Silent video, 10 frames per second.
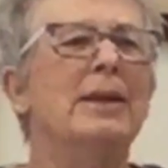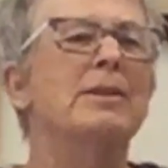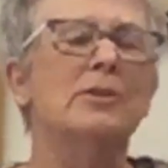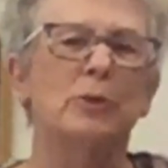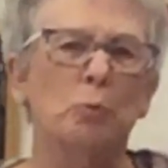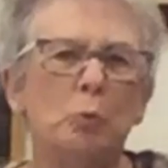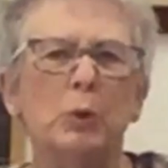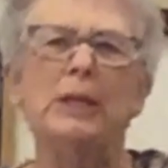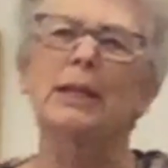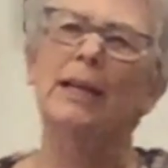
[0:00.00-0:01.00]
Does it
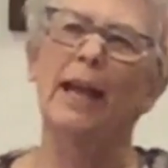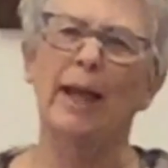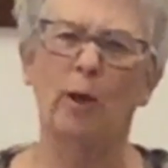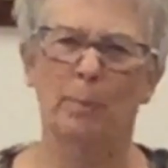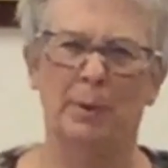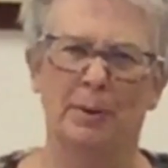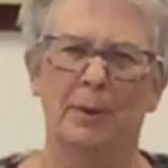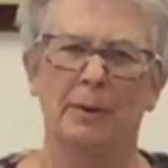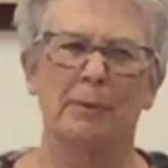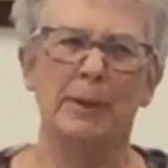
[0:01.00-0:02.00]
really help
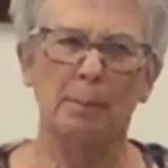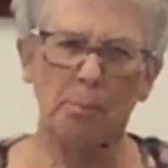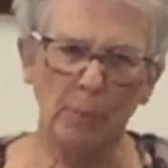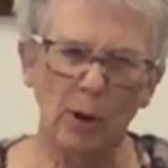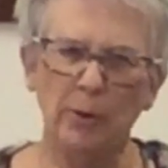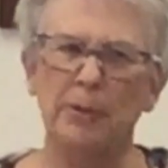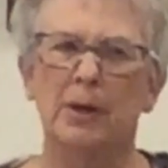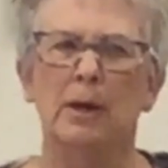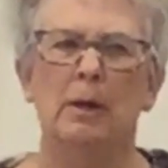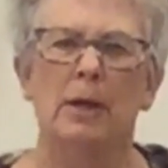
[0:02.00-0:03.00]
that
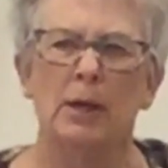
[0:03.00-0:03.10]
Martha,